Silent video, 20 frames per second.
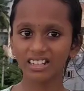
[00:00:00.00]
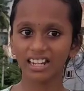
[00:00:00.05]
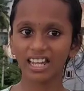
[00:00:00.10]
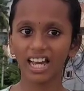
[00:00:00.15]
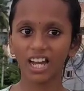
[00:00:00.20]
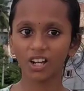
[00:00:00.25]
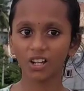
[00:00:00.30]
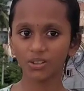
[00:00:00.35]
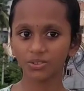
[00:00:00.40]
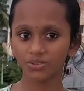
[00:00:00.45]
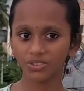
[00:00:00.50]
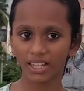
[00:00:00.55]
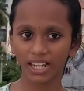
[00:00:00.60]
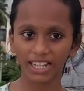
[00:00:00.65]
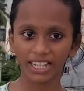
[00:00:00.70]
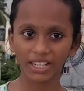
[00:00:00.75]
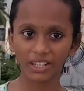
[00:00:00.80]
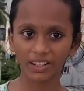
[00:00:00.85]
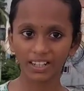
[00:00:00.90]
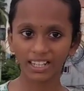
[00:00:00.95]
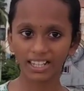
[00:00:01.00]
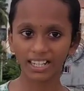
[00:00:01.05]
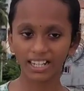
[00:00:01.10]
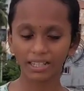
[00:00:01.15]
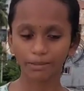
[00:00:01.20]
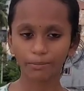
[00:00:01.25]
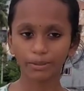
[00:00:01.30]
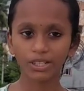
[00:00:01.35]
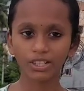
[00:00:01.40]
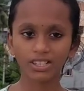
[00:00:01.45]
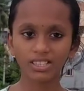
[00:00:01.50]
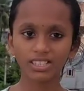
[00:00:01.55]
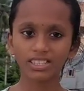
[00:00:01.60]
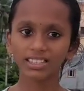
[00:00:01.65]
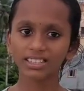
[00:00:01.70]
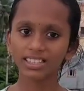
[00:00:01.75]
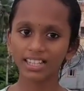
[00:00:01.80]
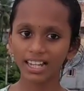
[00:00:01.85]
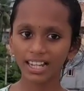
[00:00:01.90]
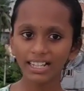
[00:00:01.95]
lack of thyroid gland, because
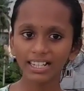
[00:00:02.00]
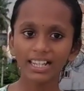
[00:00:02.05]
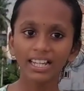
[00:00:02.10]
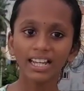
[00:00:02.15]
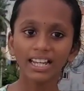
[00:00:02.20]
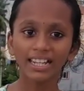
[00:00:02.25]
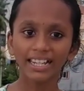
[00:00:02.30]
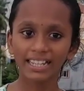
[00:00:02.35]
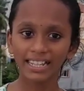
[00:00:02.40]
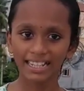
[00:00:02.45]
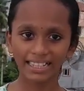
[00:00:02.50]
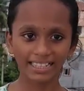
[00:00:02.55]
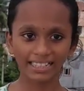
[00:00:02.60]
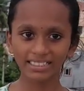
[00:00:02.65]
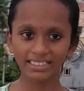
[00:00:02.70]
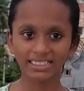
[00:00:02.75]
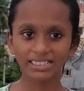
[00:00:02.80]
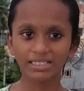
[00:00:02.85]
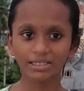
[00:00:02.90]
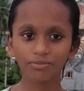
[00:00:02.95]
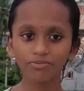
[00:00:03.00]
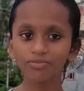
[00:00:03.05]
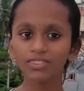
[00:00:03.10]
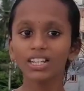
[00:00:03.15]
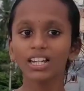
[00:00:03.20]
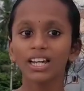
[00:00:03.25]
in that cretinism,